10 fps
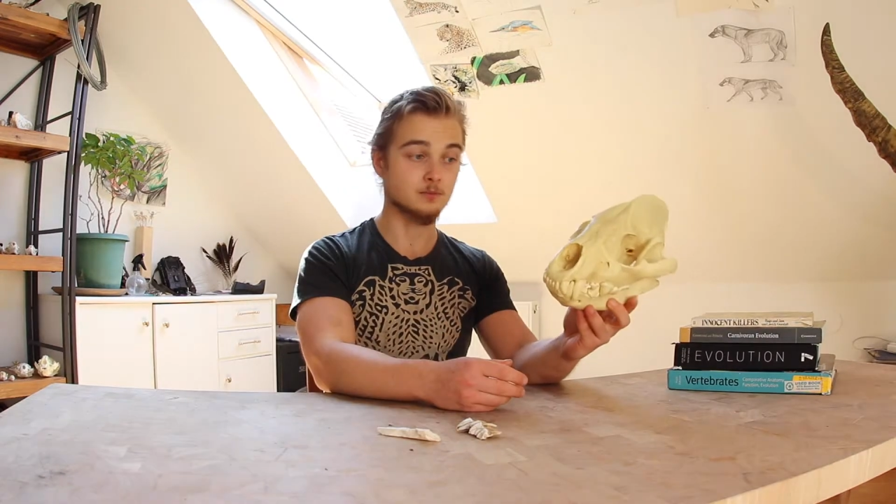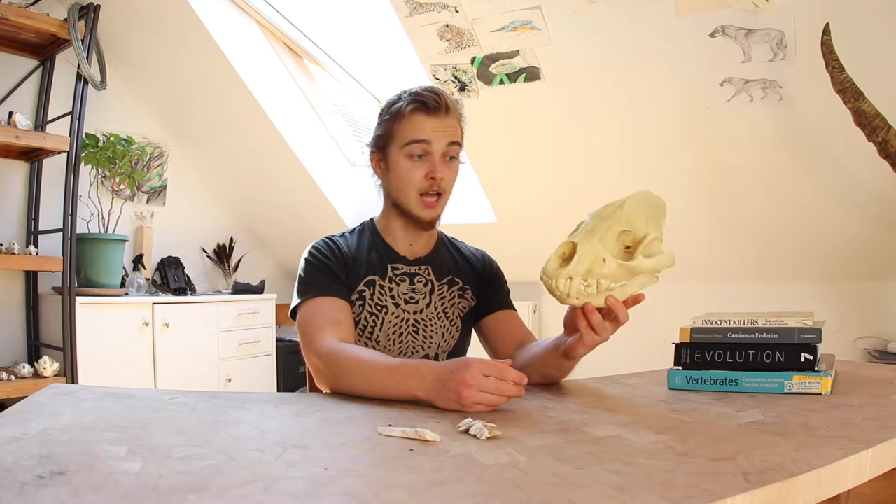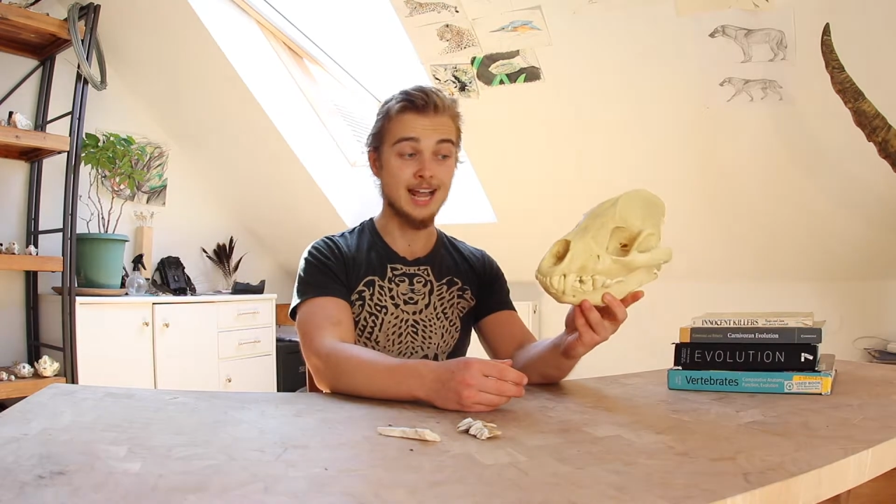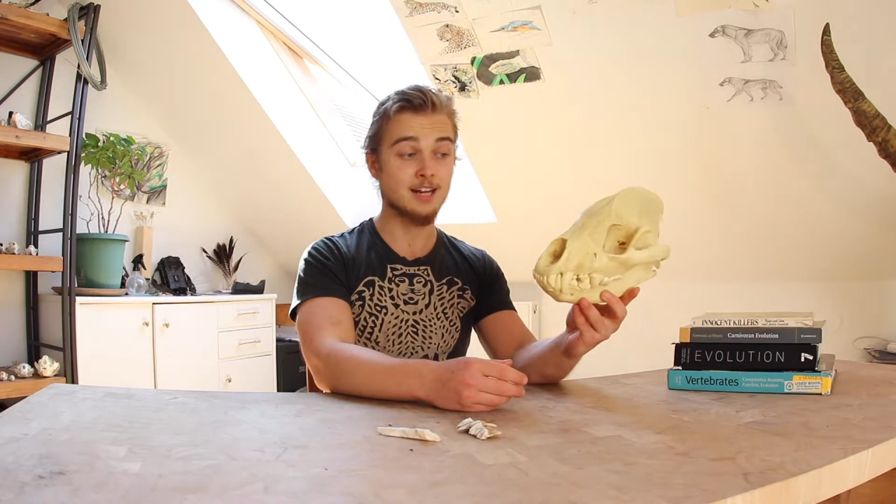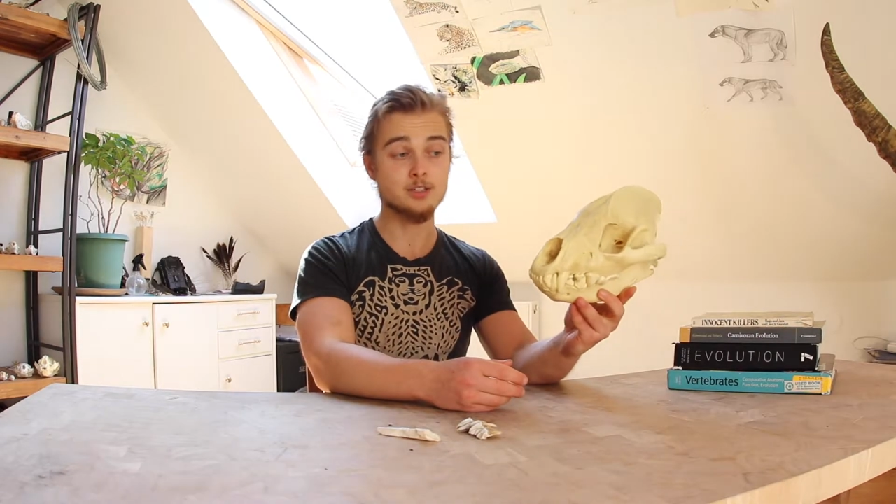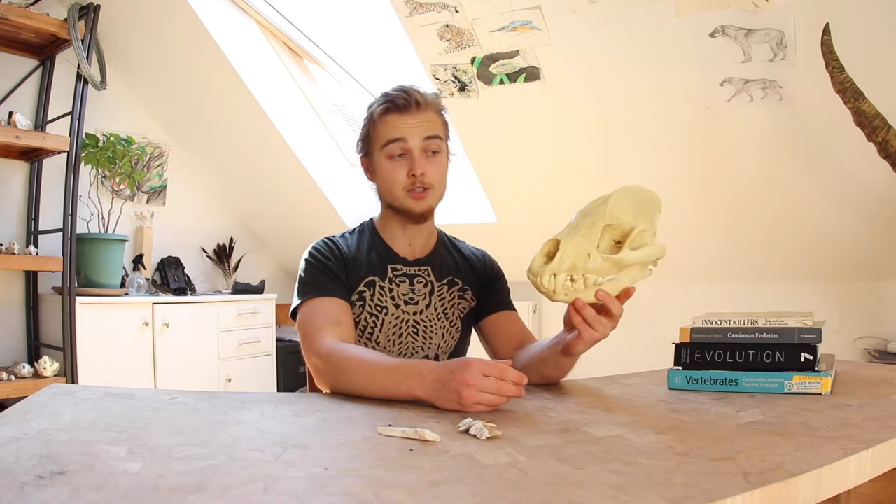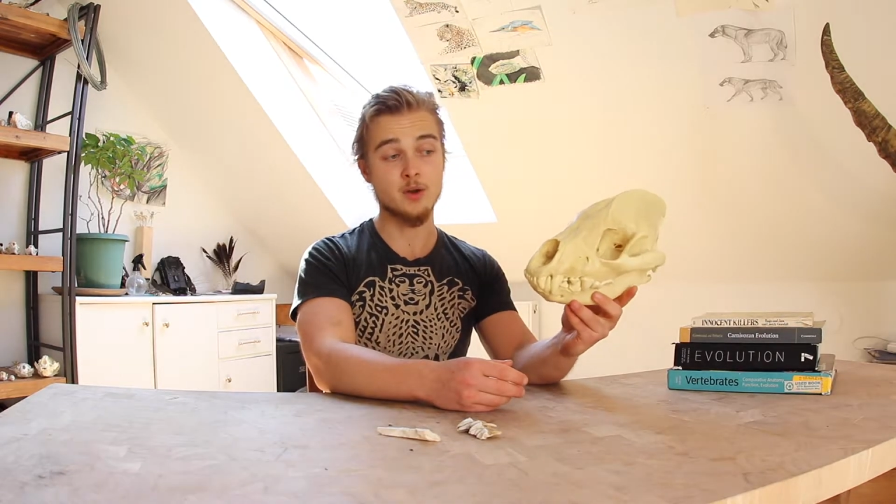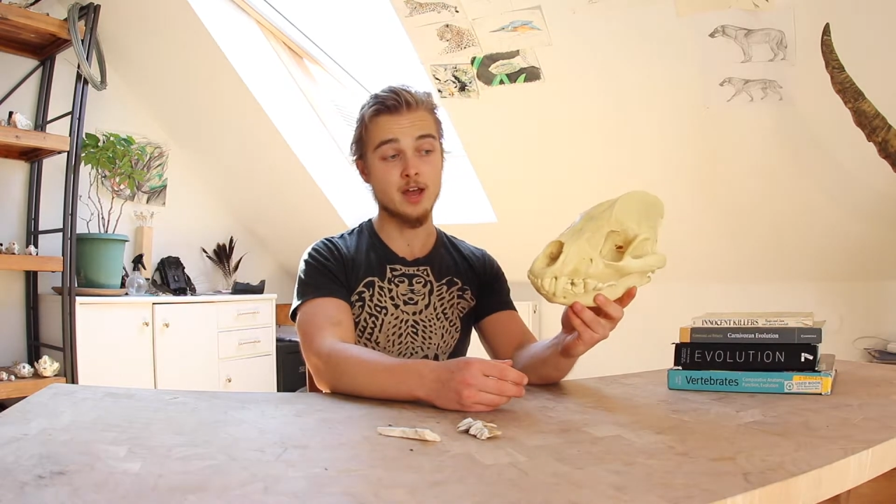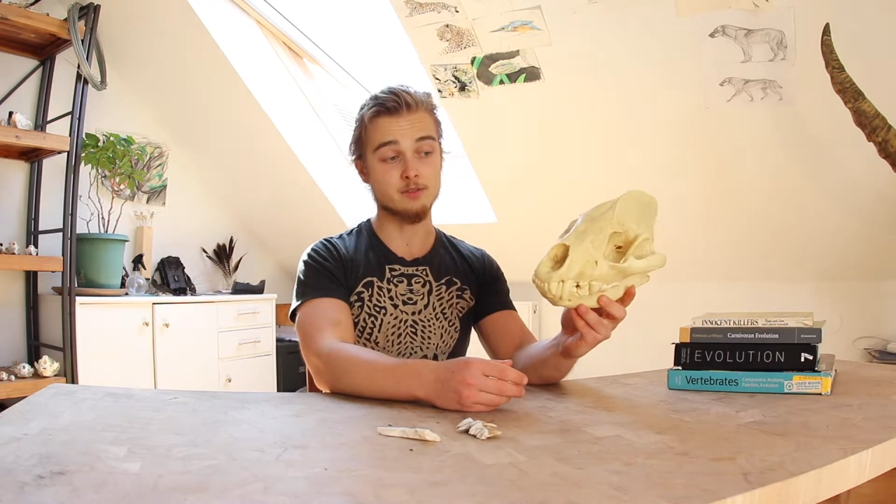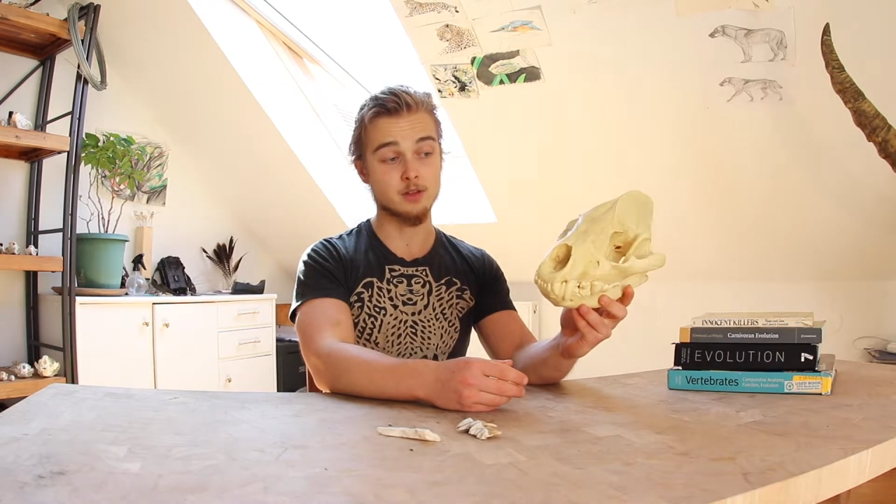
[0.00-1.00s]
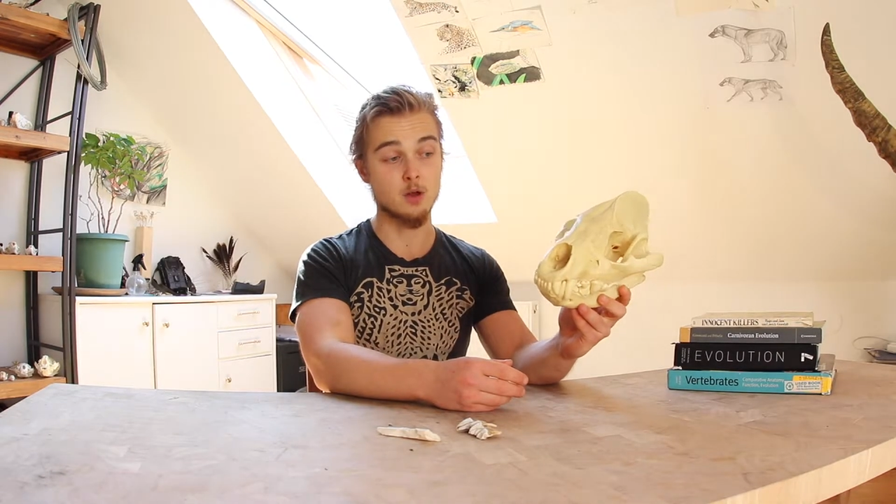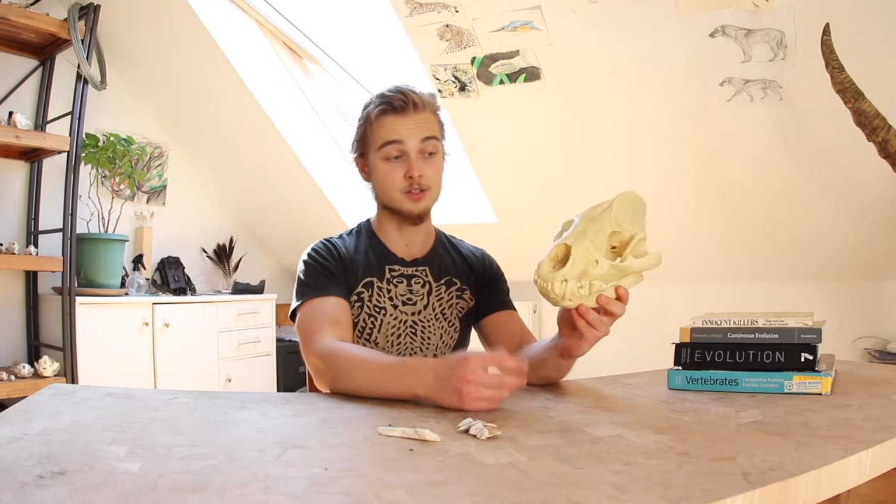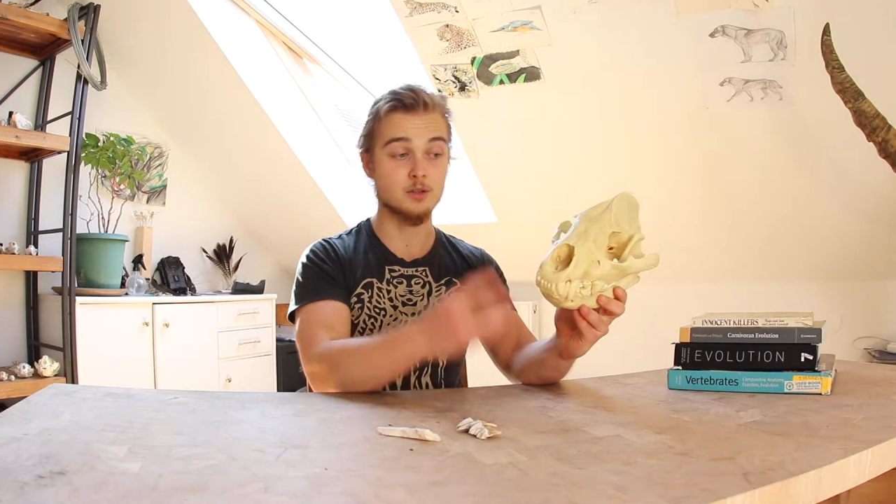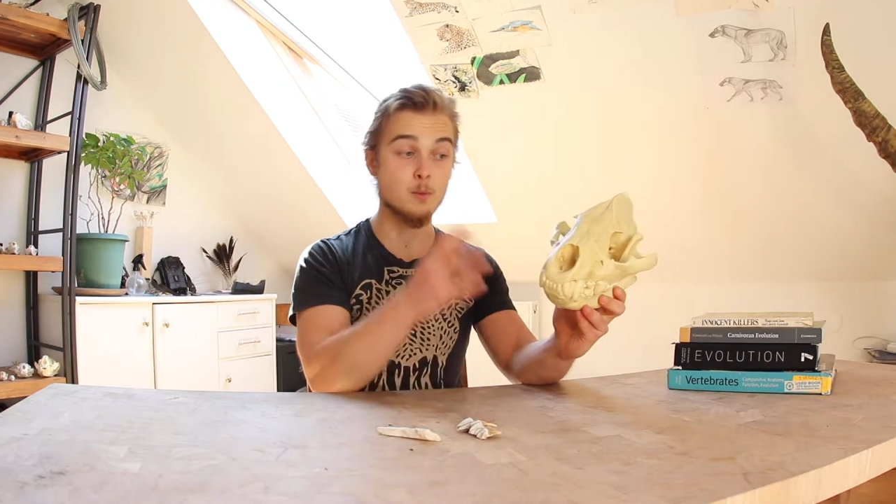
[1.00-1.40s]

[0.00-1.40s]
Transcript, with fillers: Hyenas don't have claws.